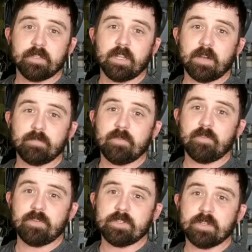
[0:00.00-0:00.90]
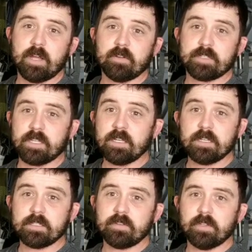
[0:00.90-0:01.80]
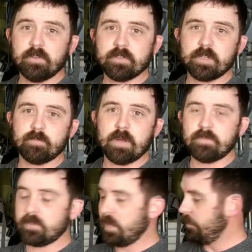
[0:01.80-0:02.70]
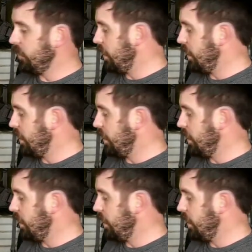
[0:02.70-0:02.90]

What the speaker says: that a lot of buff aficionados say is that they'll use their buff to grab their